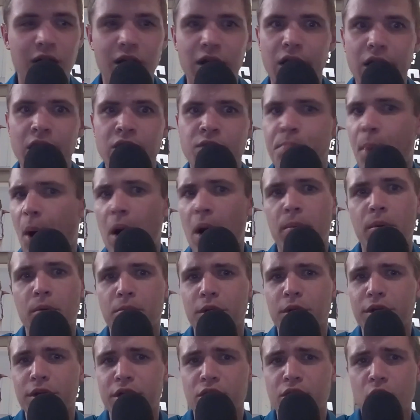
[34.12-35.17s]
it's
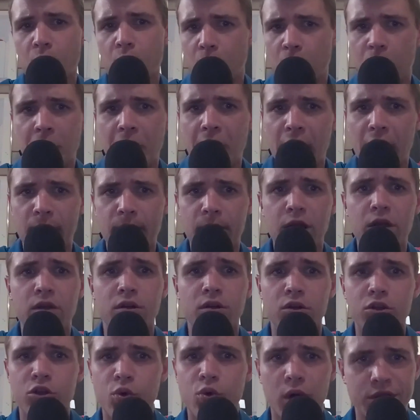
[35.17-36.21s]
probably Notre Dame and
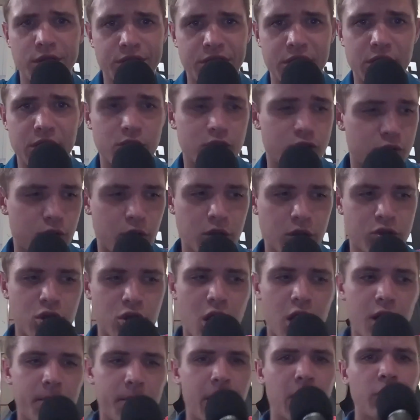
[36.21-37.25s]
USC. So let's
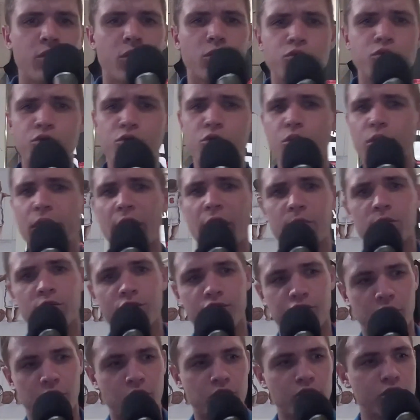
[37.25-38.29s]
talk about those two games
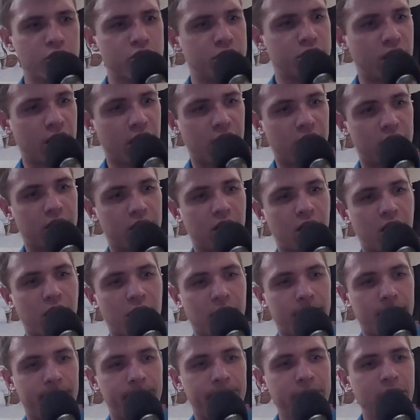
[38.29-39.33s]
first. And
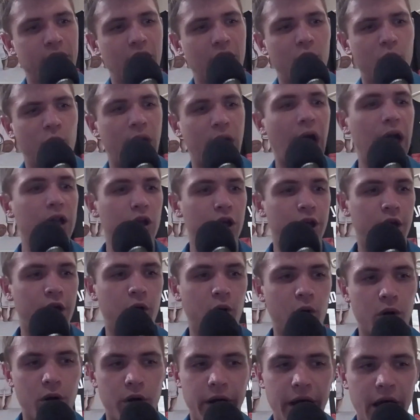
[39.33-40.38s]
we got to look at
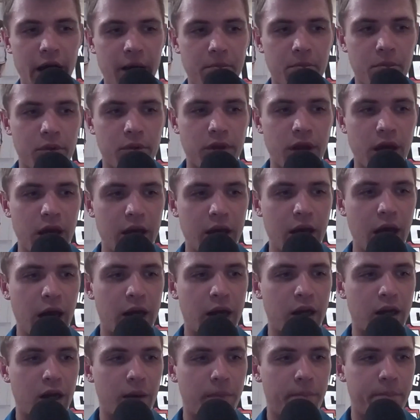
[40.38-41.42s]
Notre Dame. They
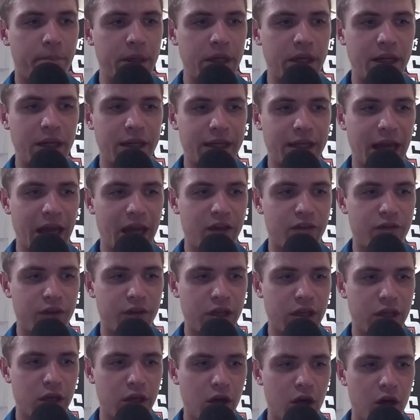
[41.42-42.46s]
ended up beating
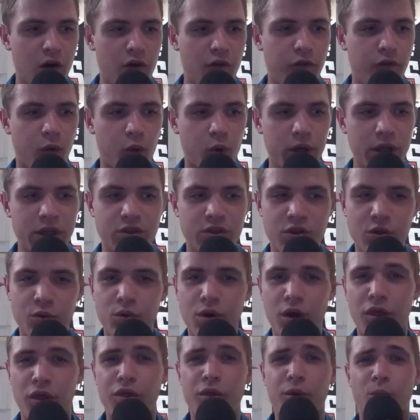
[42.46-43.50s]
Navy
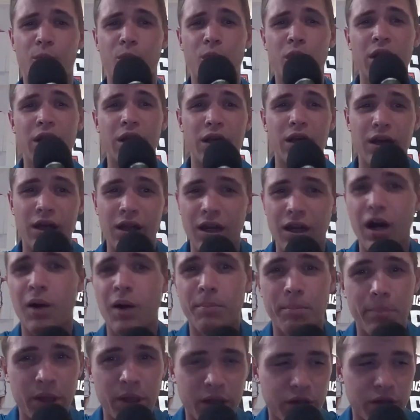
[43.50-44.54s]
42-3 in
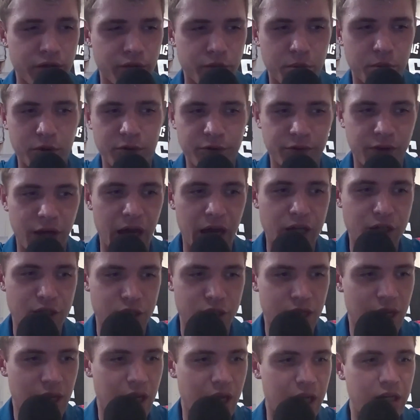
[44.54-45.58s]
unbelievable
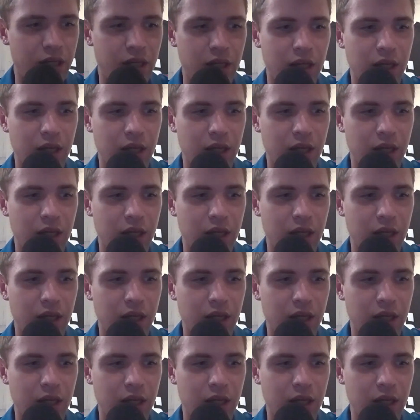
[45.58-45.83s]
fashion. And